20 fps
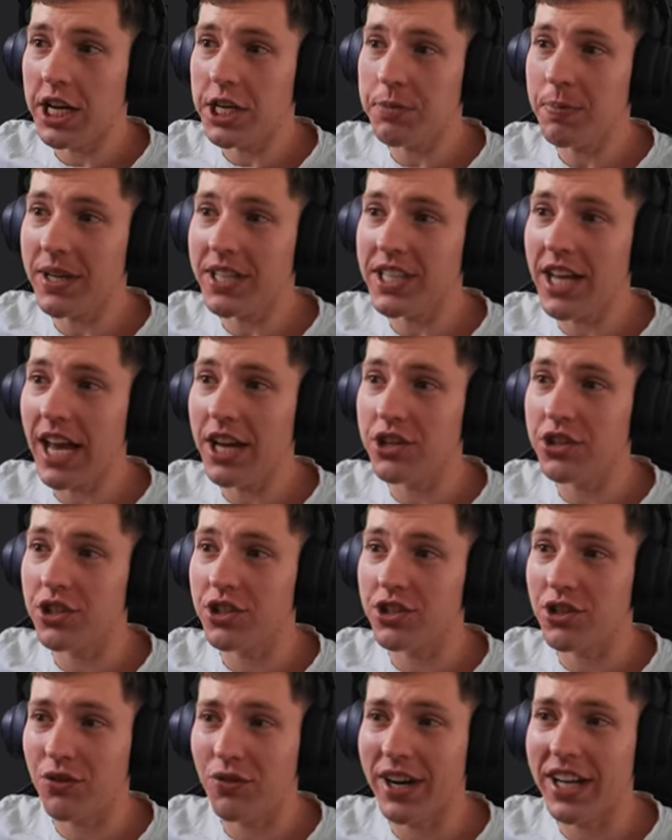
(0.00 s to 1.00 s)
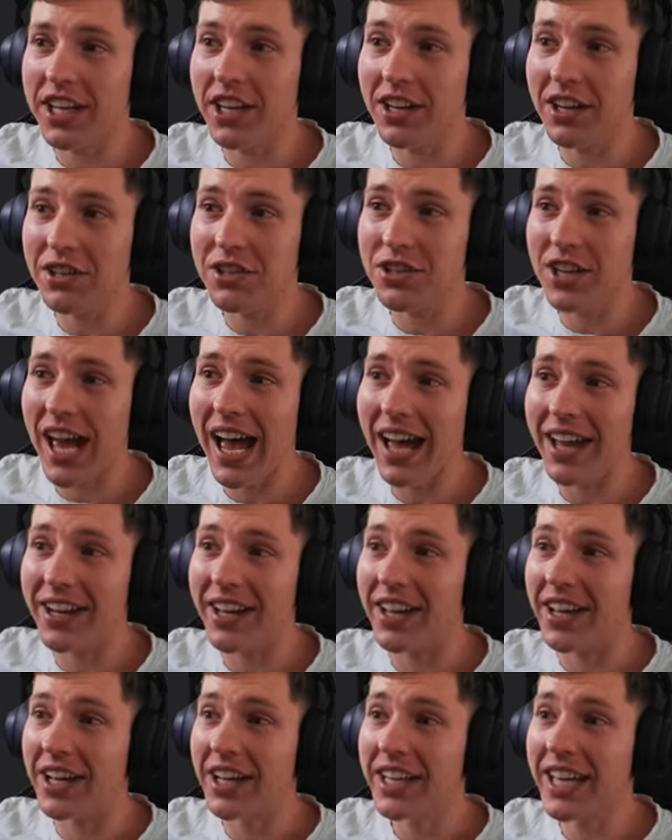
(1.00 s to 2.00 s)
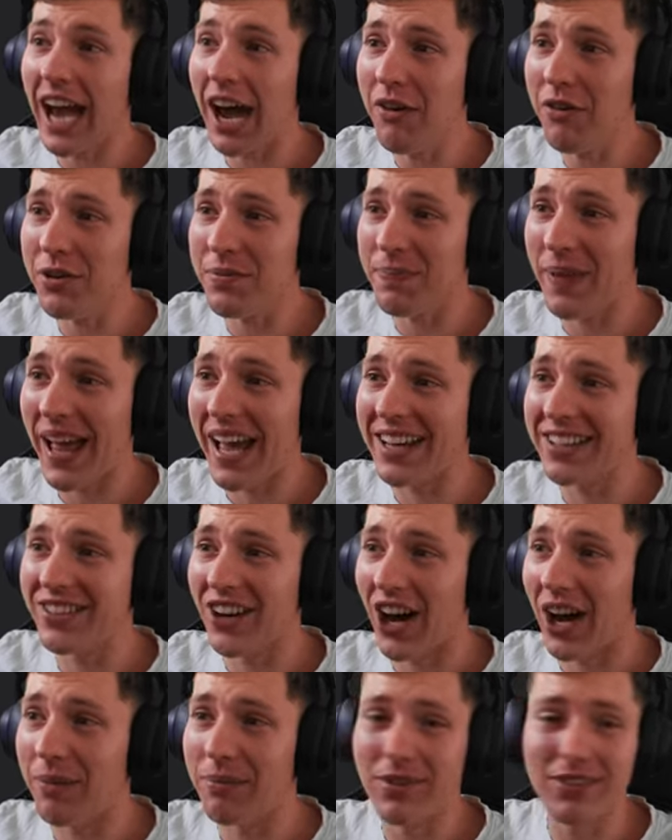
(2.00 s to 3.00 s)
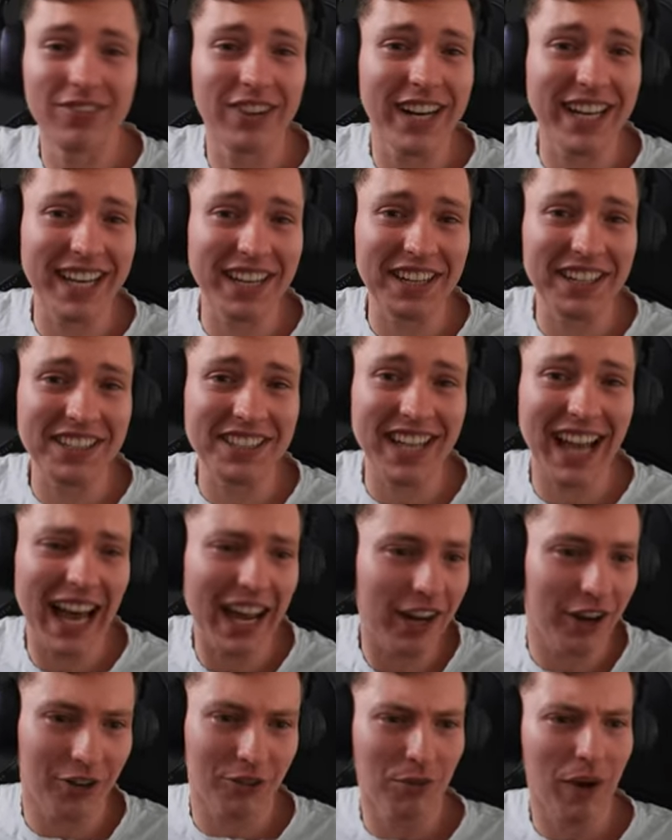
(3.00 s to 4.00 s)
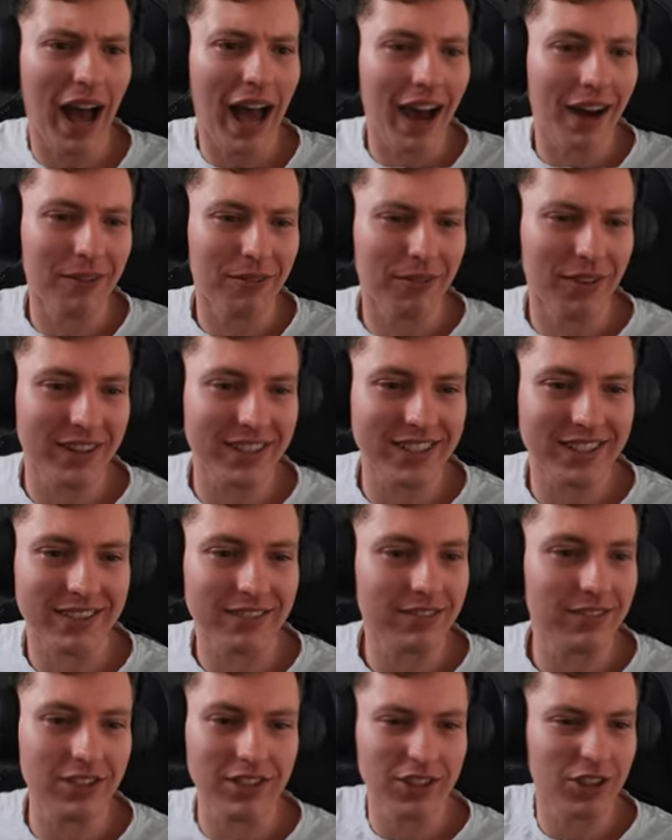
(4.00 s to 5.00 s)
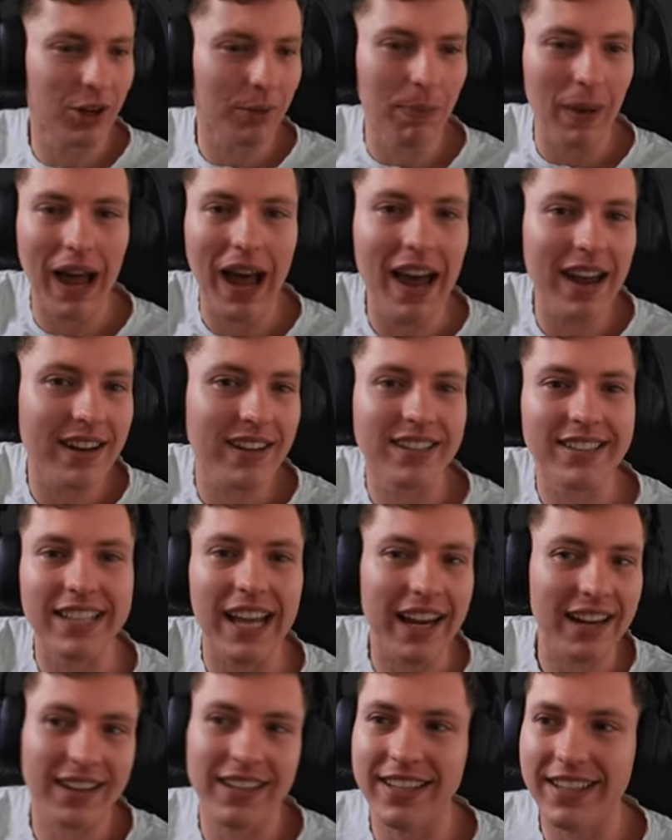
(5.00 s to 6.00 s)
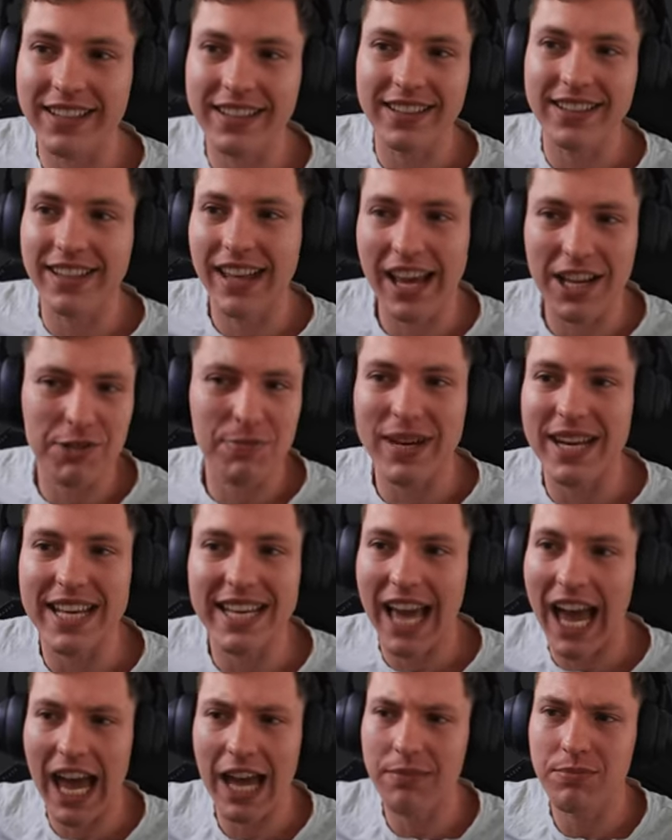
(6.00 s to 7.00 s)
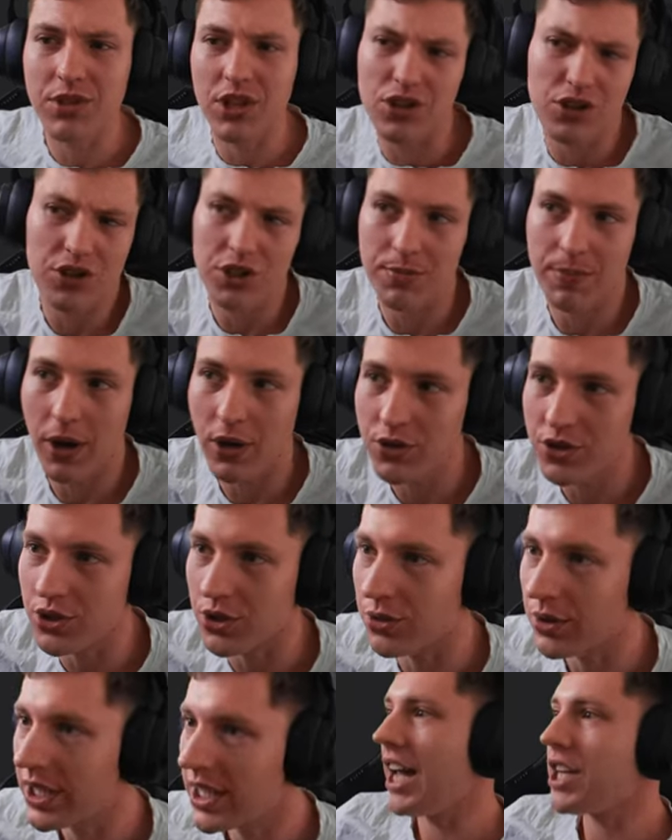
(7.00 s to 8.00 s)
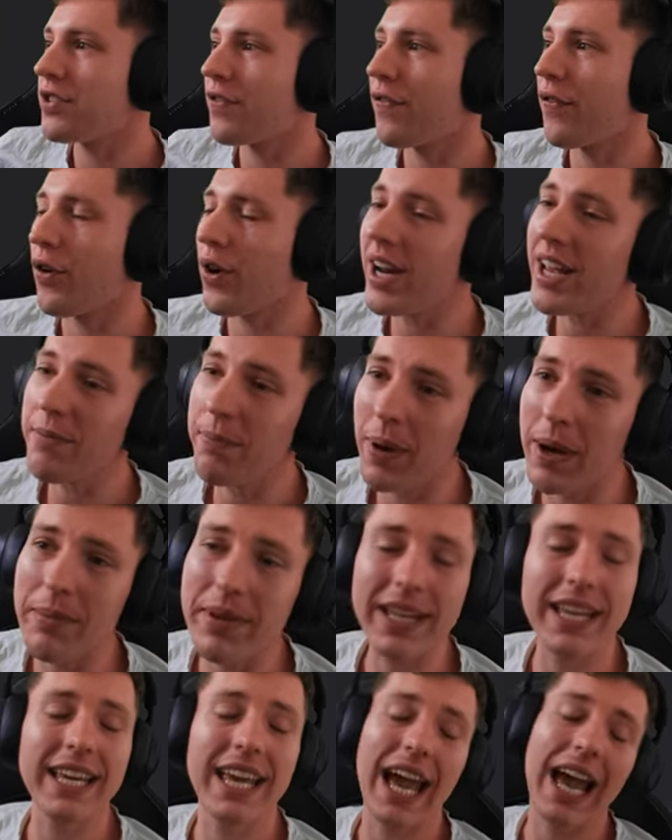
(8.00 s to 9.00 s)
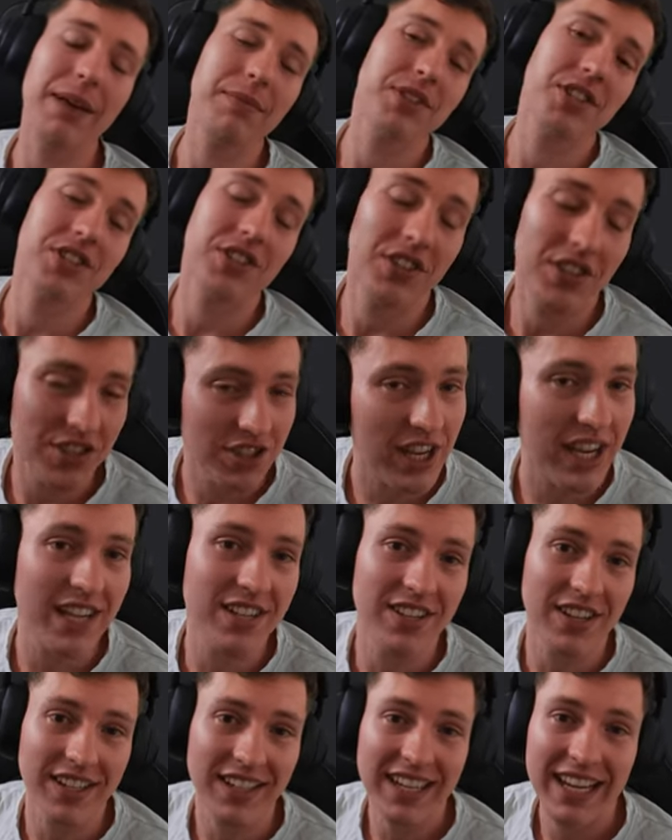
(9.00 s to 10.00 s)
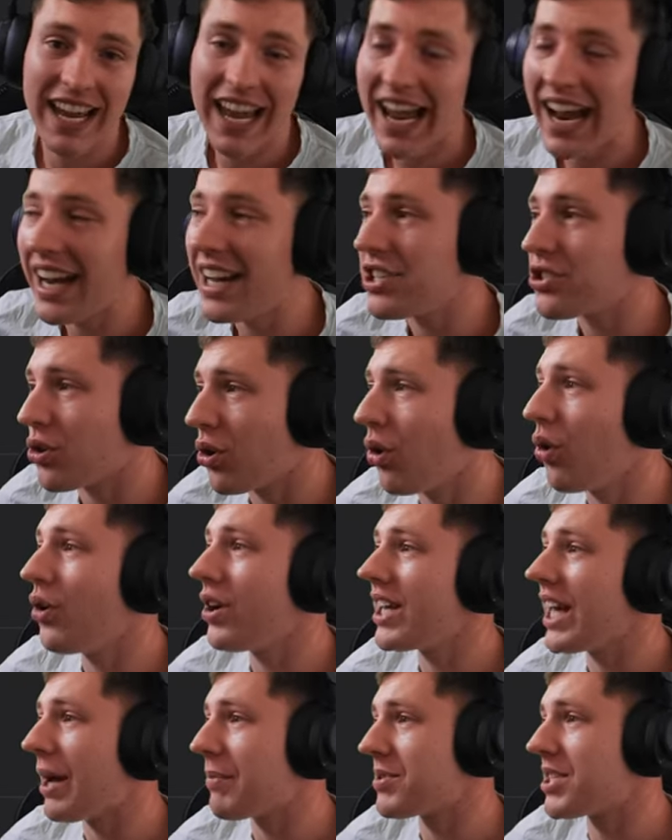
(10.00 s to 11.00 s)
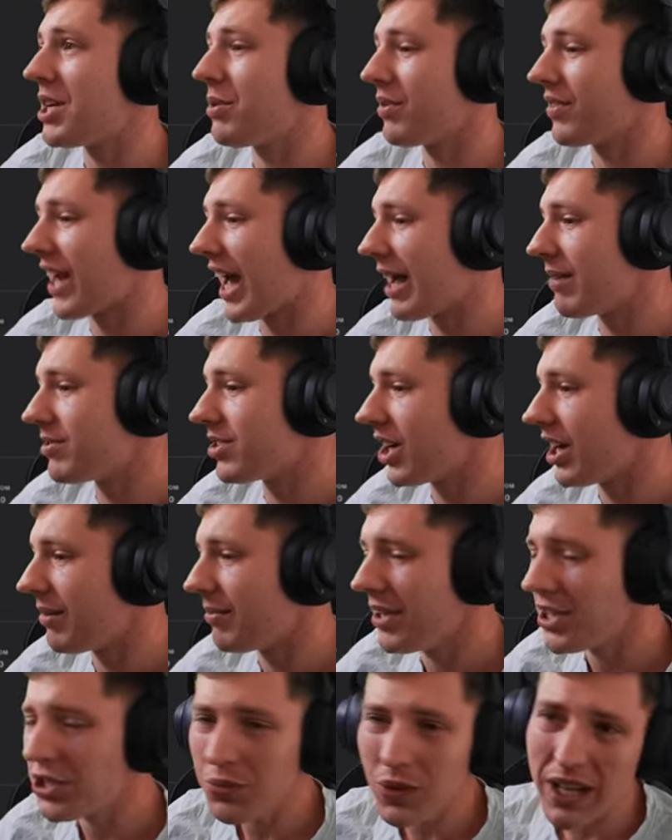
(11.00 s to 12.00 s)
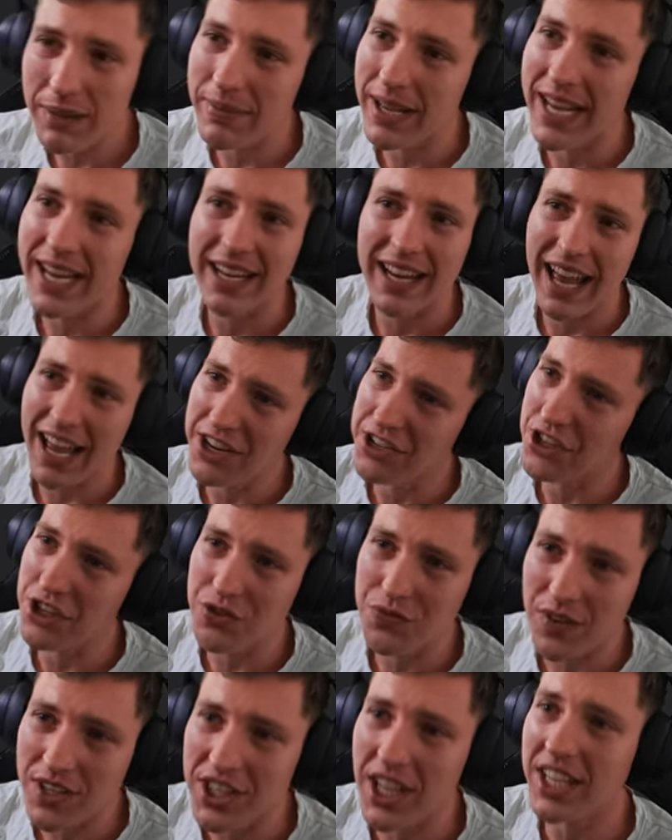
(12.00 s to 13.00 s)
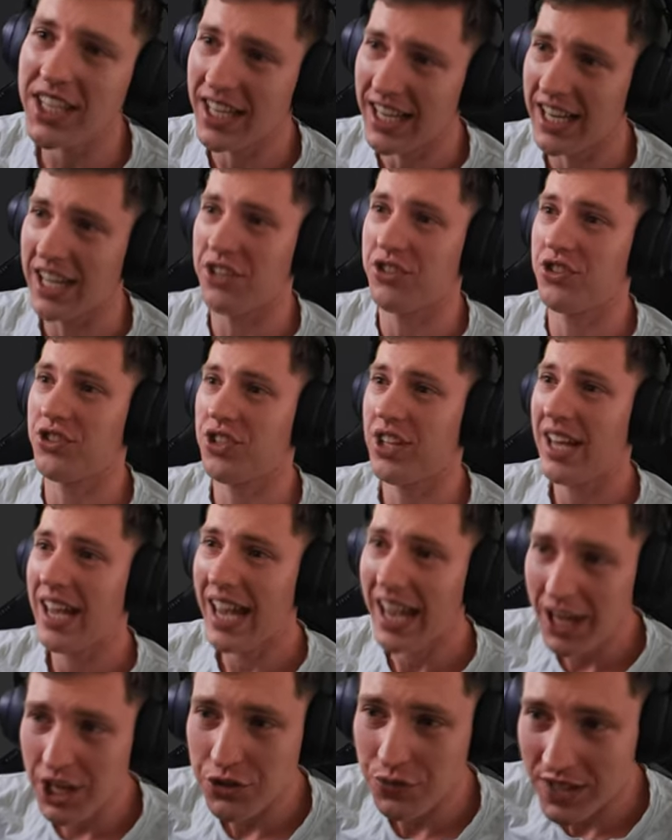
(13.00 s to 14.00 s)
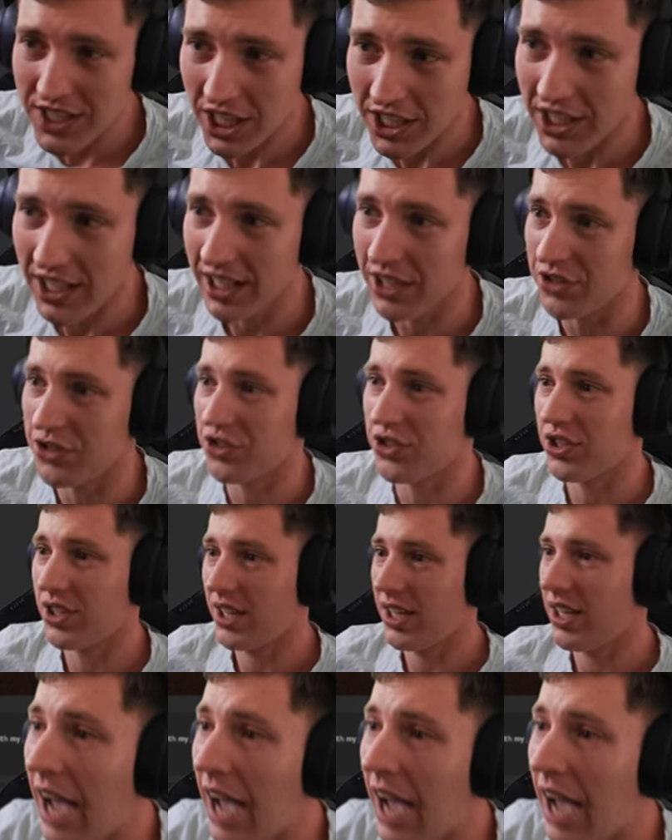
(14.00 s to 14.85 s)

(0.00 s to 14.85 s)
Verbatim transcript: Expectations, regular starter. Current playing time, regular starter. Wow, what is you're playing exactly as many games as you're supposed to. It's three Premier League games into the season and he's already upset with game time. That's what I mean. It's just ridiculous. It is ridiculous.